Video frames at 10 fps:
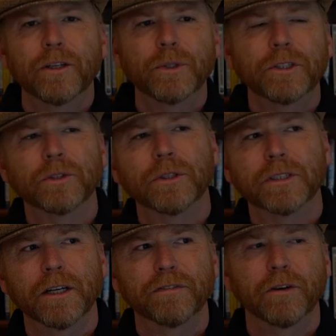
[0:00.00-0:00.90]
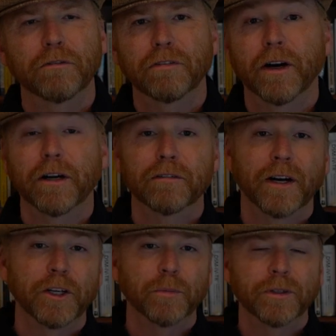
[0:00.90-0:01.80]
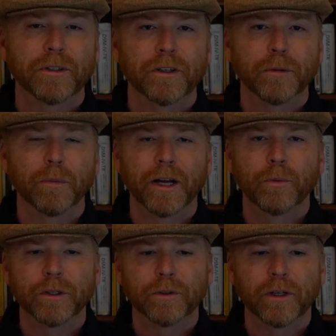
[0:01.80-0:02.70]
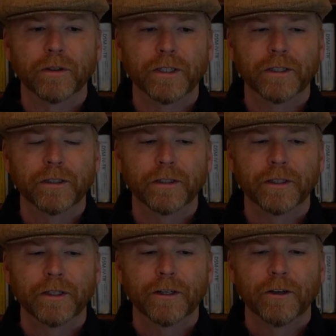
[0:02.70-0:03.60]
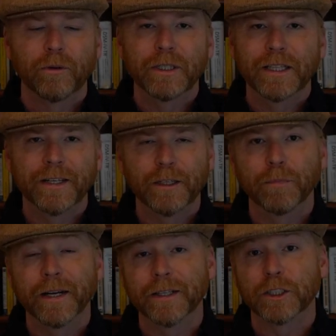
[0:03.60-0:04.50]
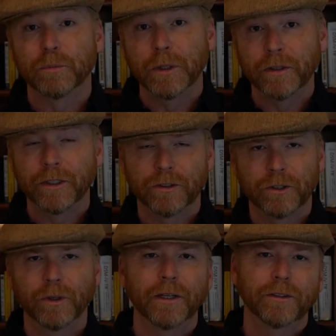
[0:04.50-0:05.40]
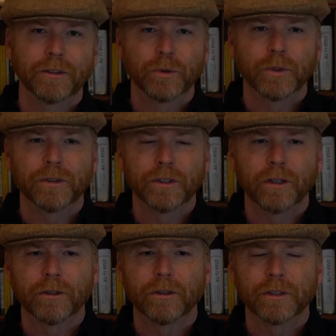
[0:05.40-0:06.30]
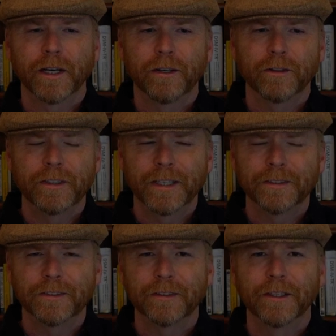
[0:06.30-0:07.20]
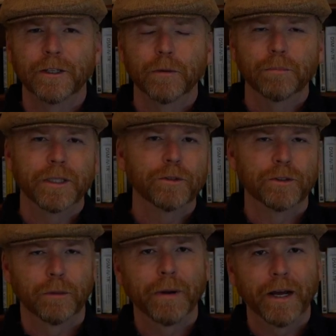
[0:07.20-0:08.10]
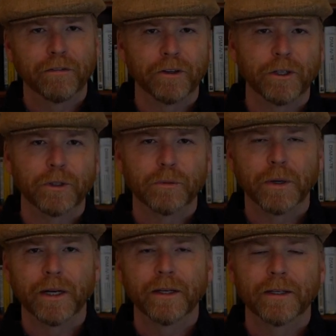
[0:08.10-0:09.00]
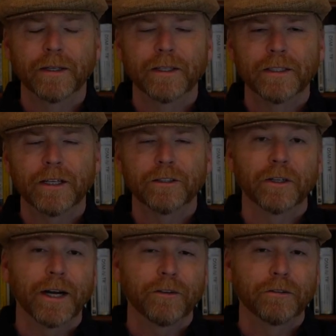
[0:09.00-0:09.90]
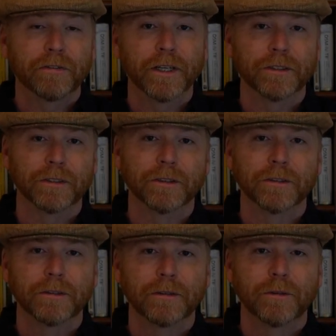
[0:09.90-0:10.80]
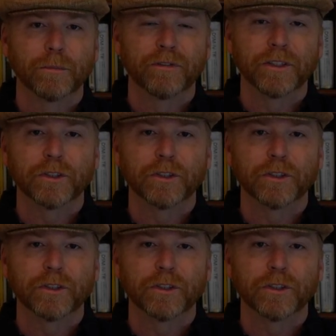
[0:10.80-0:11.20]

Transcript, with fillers: resource I found very valuable during my withdrawal in relating my experience to others was an article titled Yes, Benzos Are Bad for You. It's by Dr. Allen Frances, professor